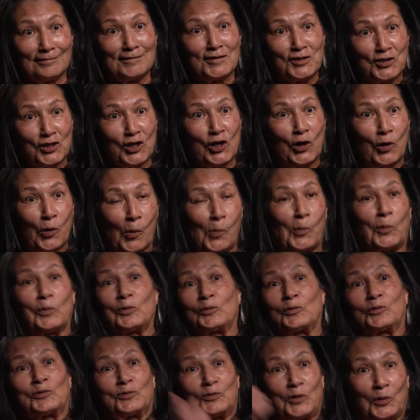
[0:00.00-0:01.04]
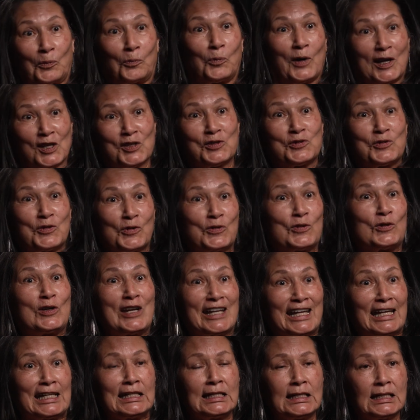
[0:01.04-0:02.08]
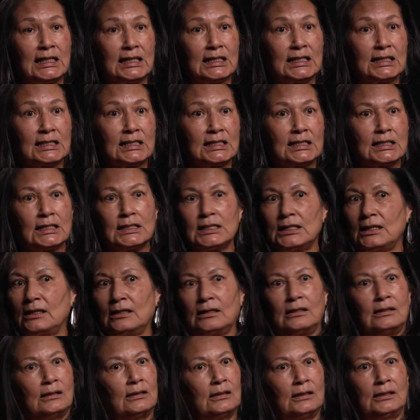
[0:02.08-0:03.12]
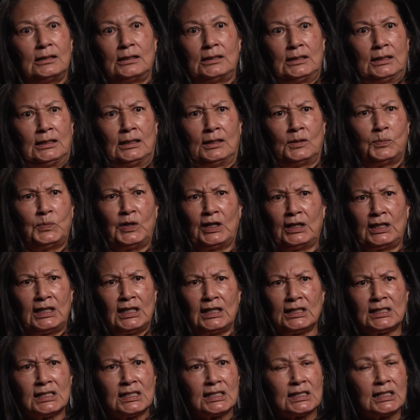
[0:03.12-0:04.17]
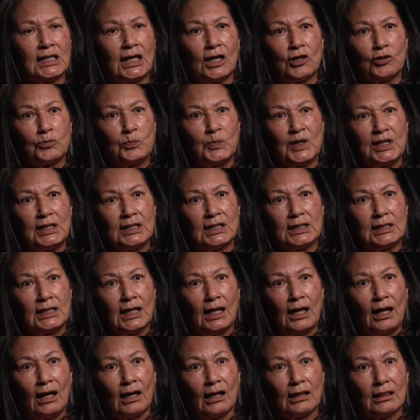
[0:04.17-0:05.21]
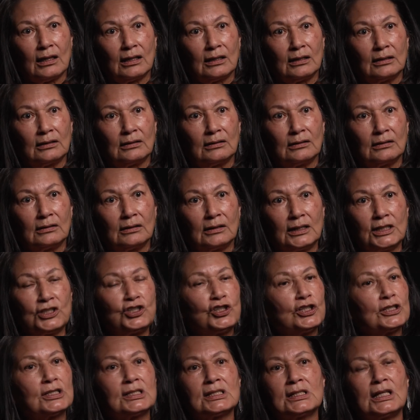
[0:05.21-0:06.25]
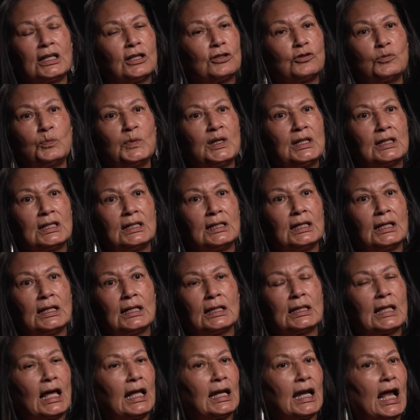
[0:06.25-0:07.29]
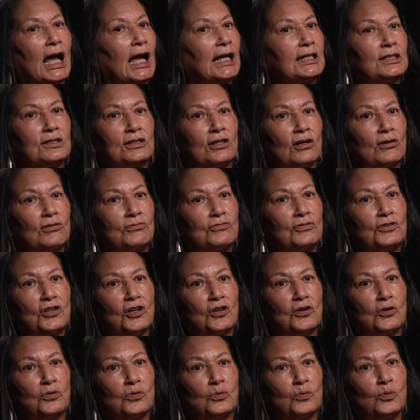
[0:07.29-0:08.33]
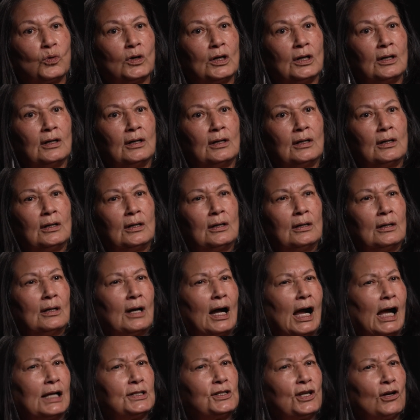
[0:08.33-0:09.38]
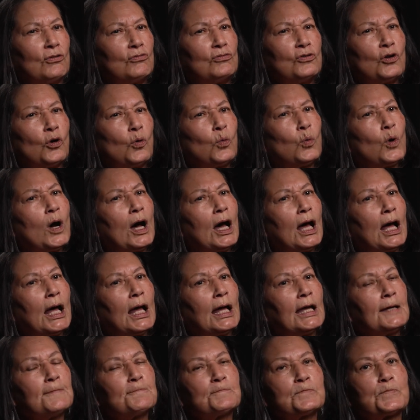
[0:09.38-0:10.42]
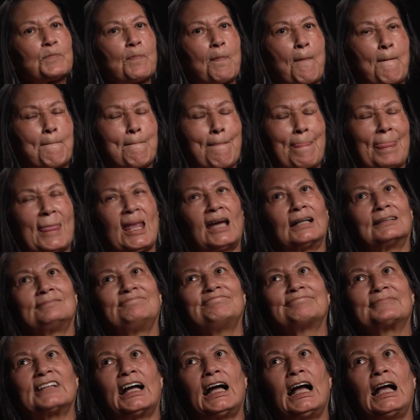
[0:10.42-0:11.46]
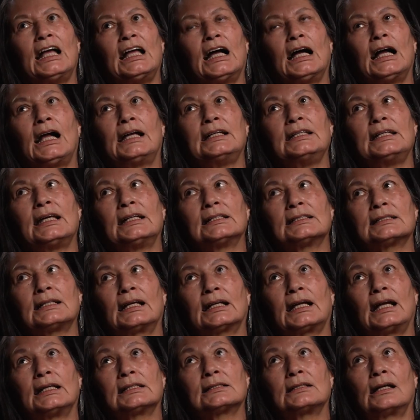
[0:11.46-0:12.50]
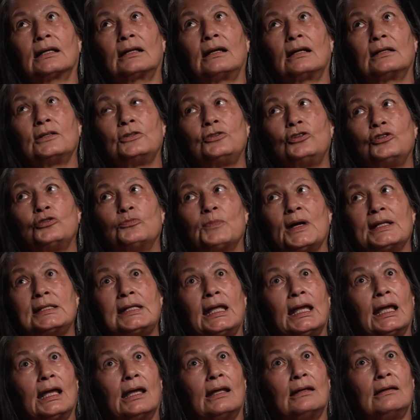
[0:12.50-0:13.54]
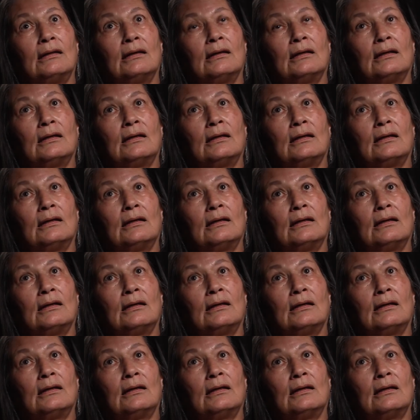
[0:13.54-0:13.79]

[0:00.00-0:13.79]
the Western Indians, but it scared me to death. It just scared me to death, and I don't know why. Yes, I guess I kind of do. My dad